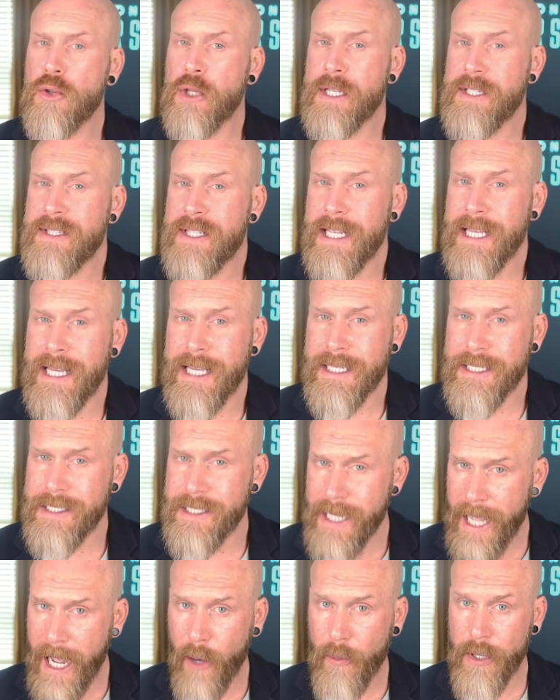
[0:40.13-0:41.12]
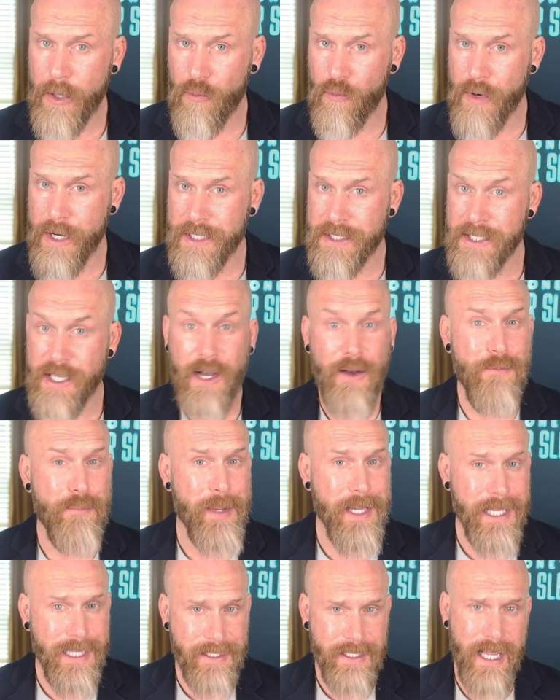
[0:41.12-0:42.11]
listing is now at risk of
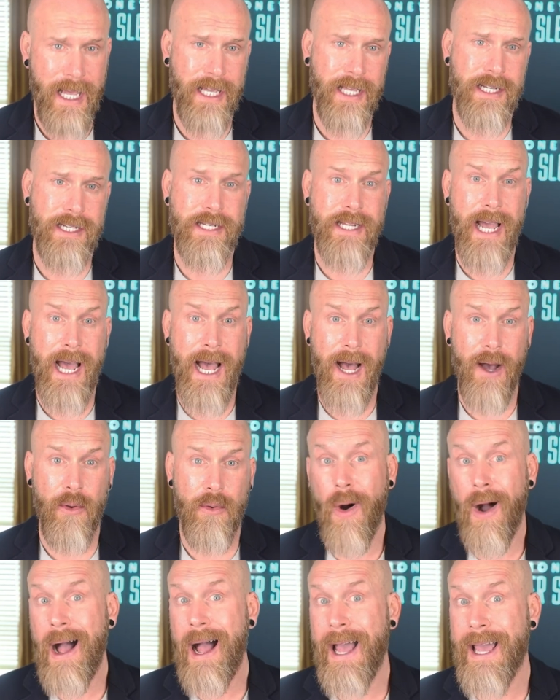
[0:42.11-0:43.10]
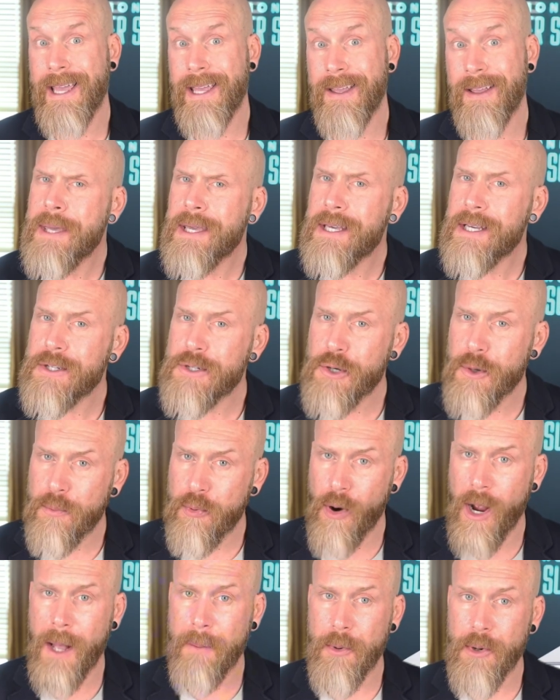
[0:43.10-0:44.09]
being taken down. Why? Because your
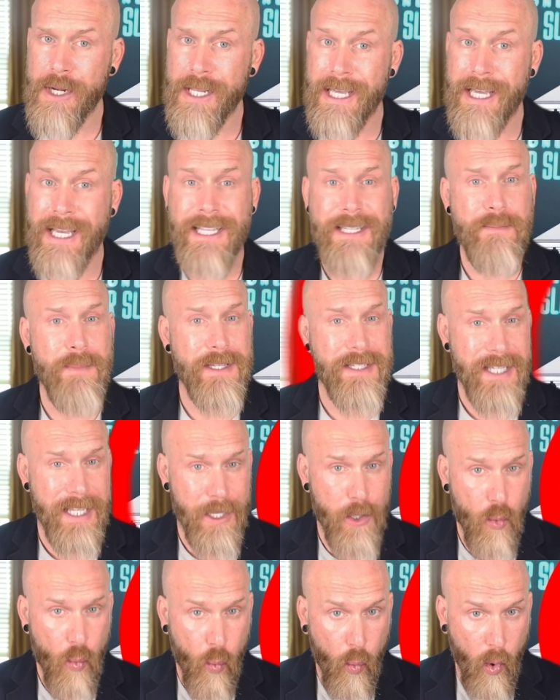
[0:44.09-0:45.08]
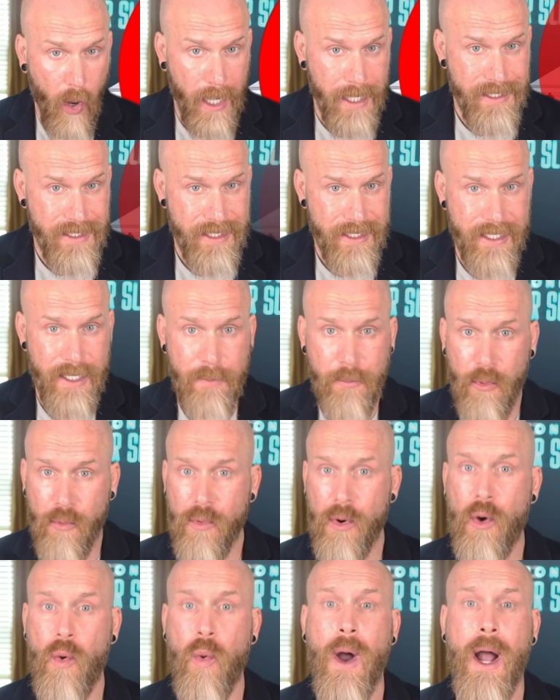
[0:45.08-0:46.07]
property is missing one simple
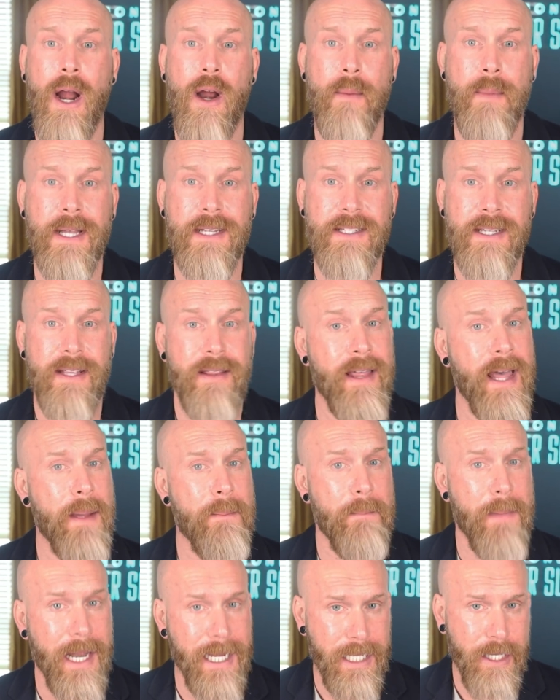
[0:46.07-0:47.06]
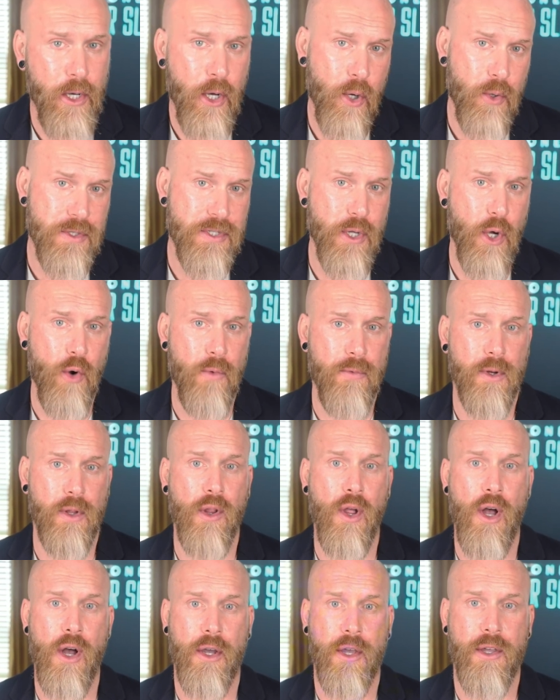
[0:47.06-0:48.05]
requirement that many hosts
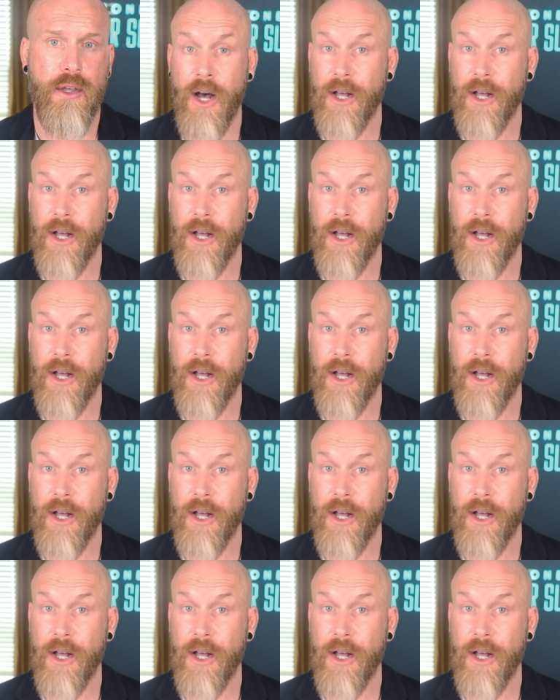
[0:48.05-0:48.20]
overlook: